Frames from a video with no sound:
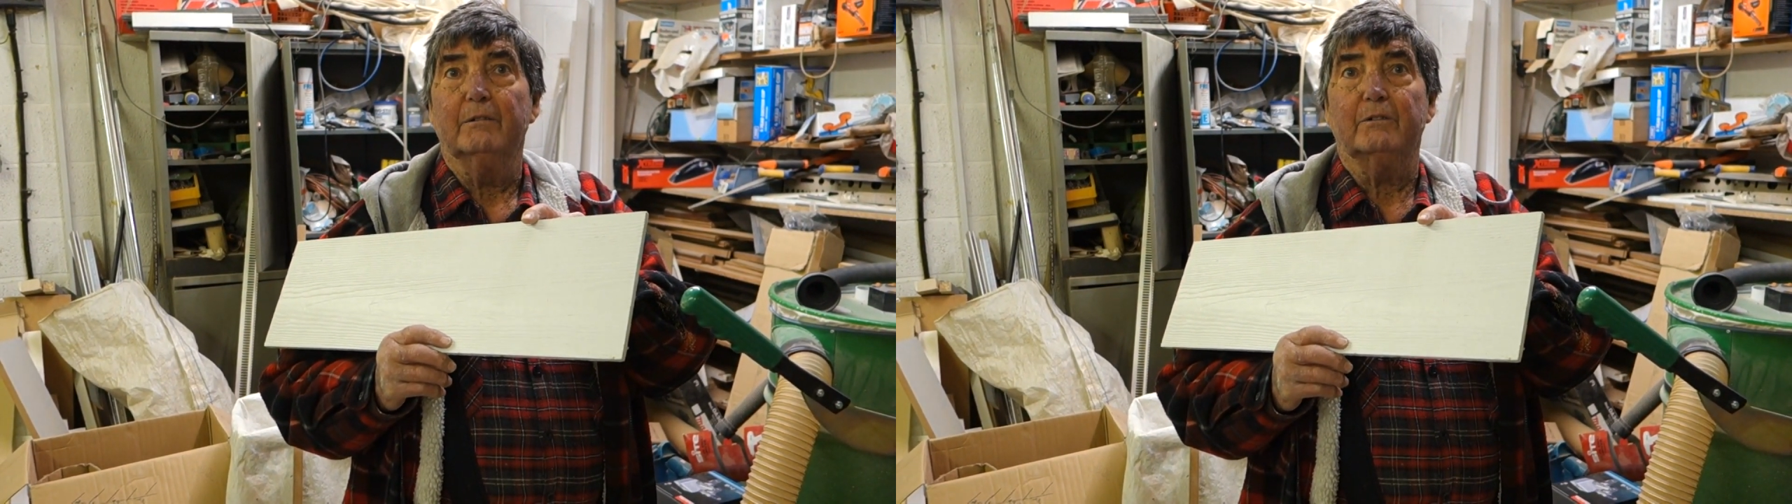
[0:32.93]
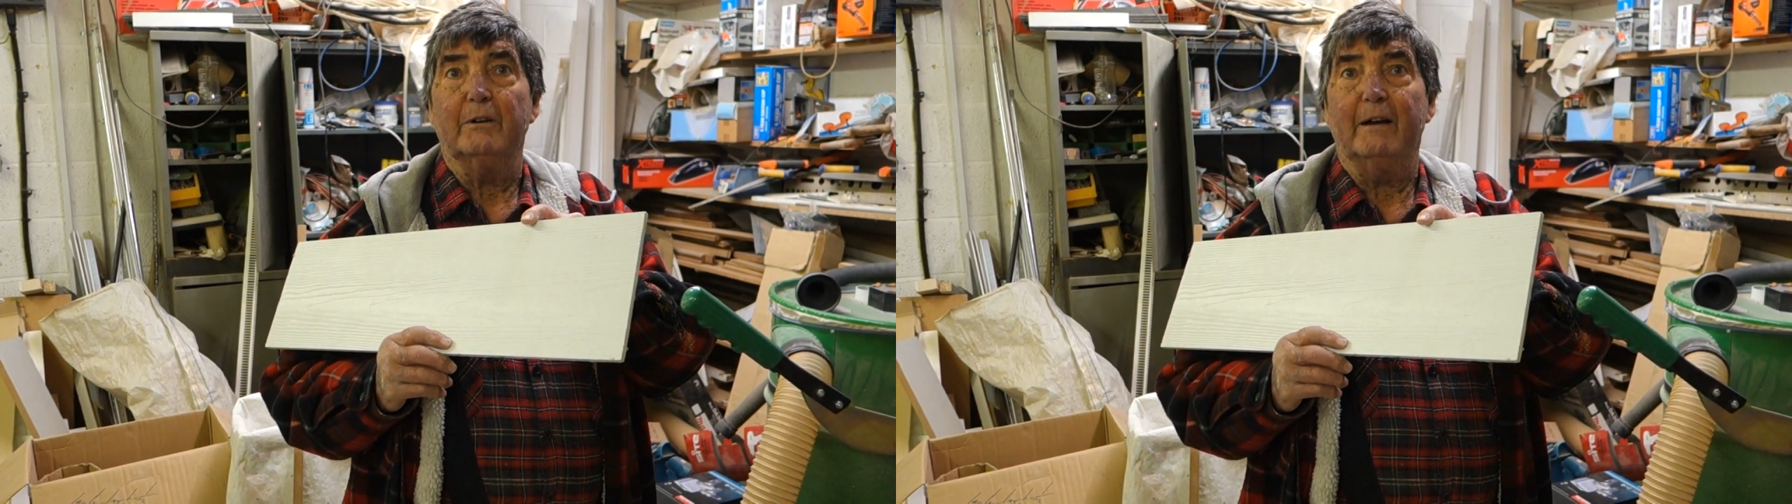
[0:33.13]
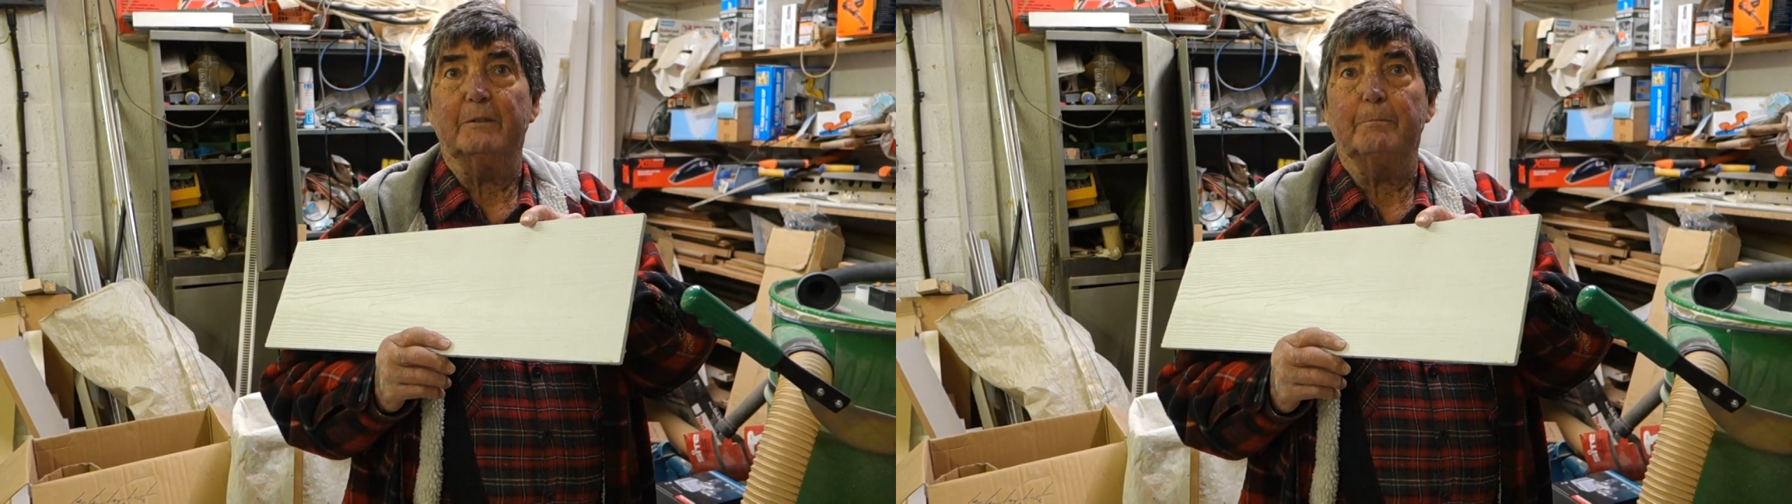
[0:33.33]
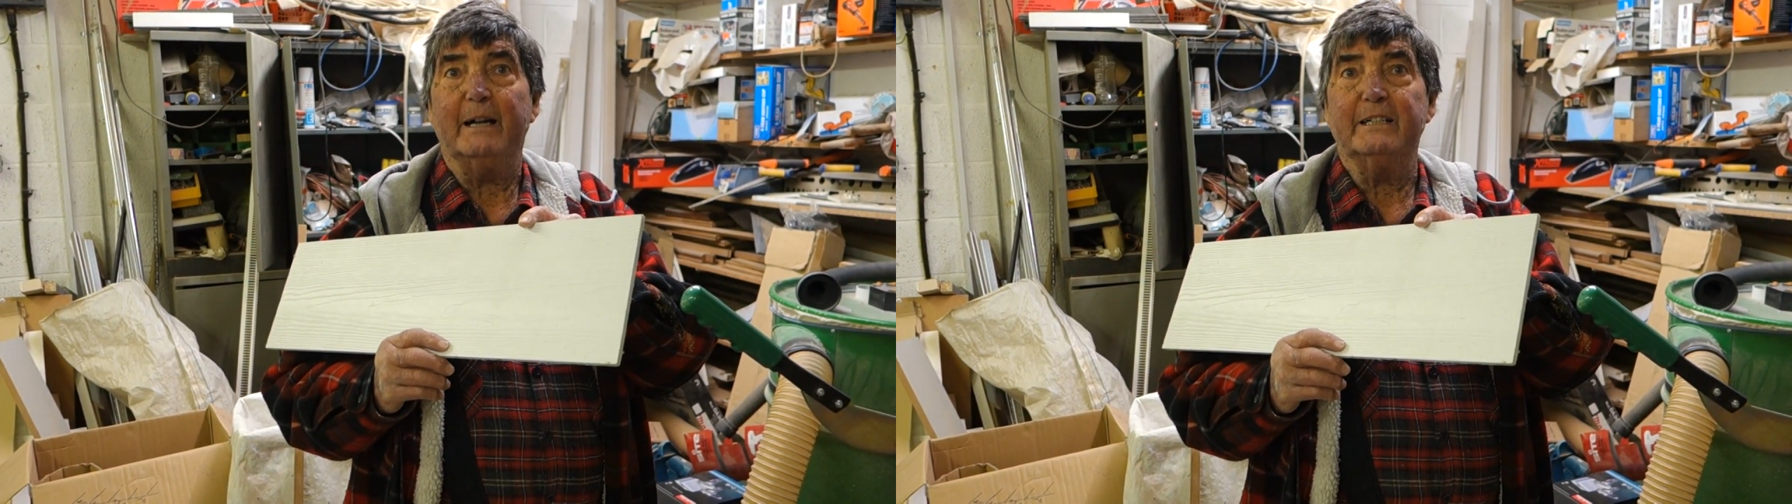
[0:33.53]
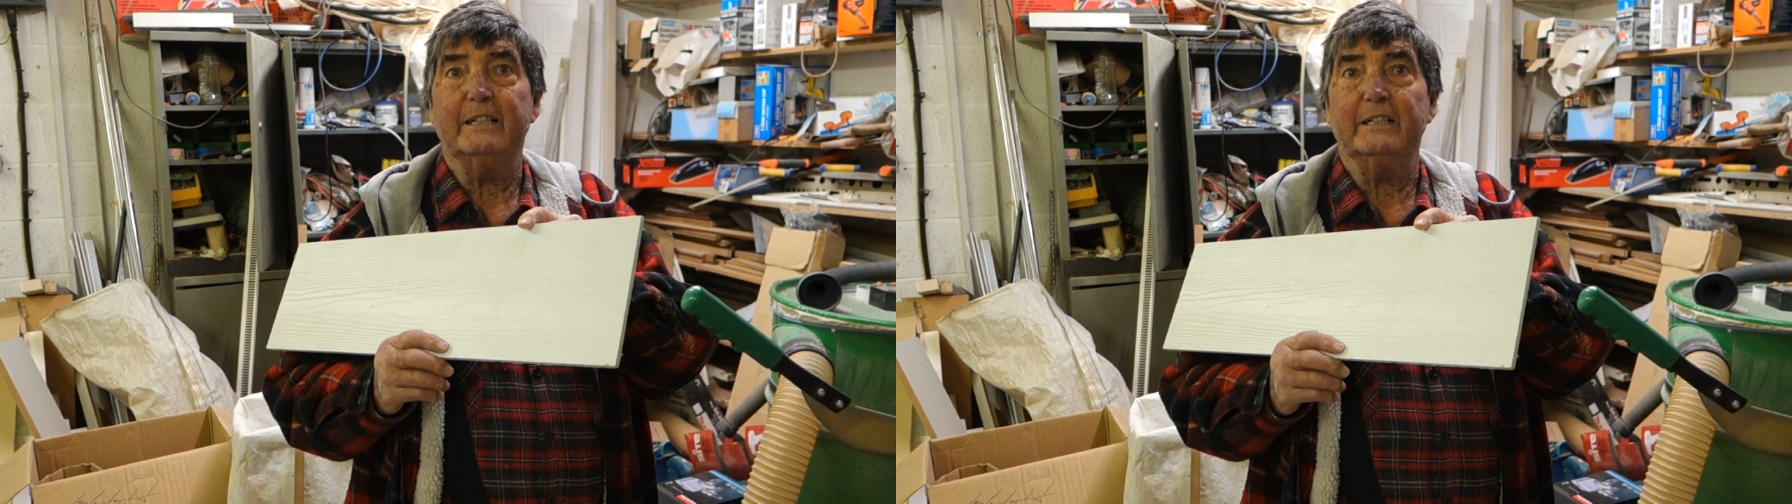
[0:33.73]
Don't have to
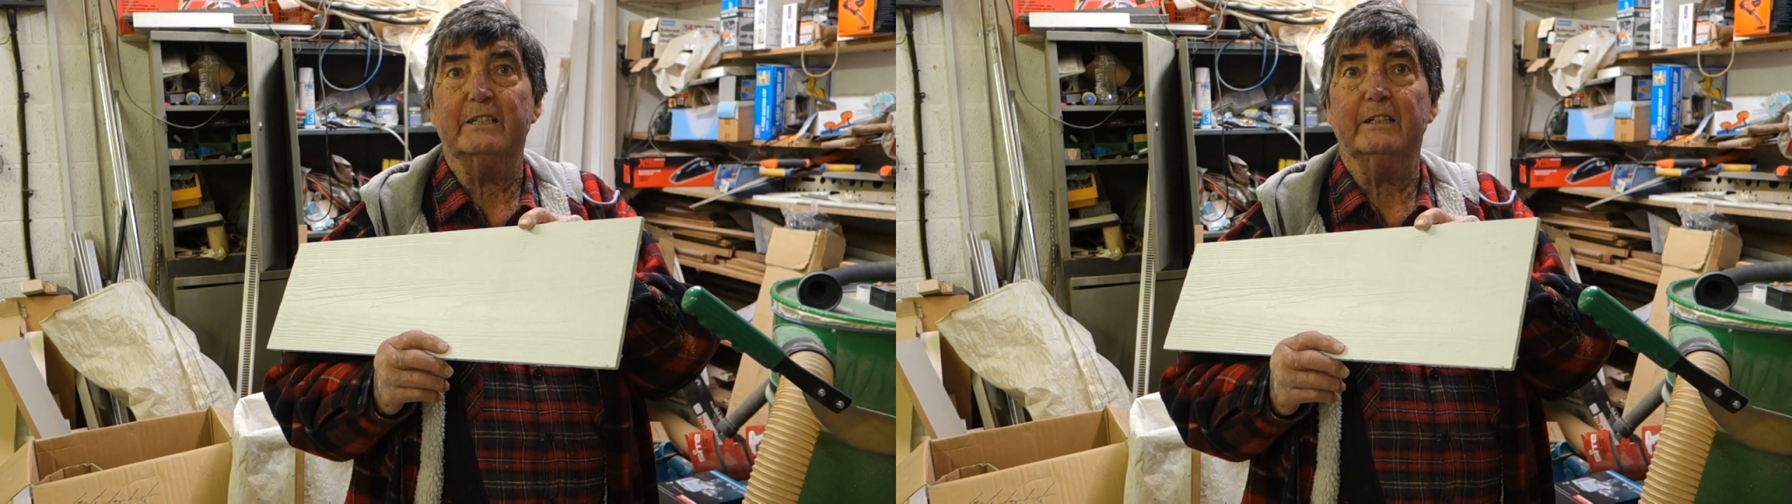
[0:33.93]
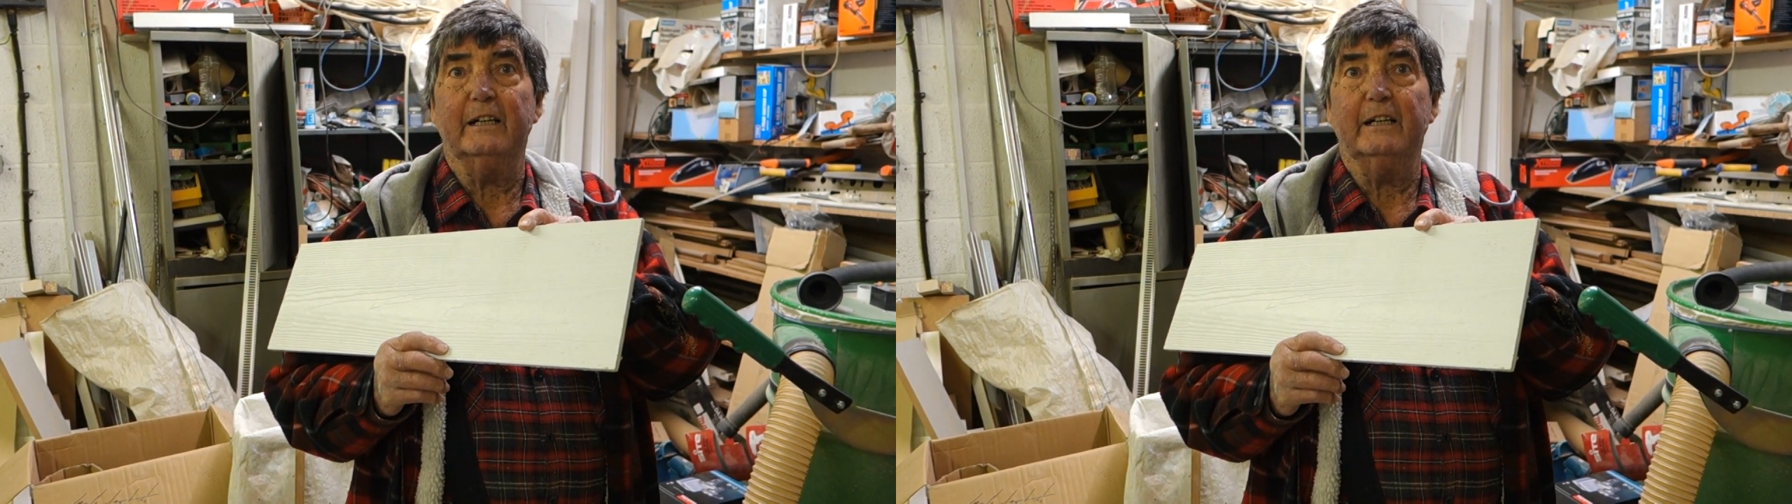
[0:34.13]
paint it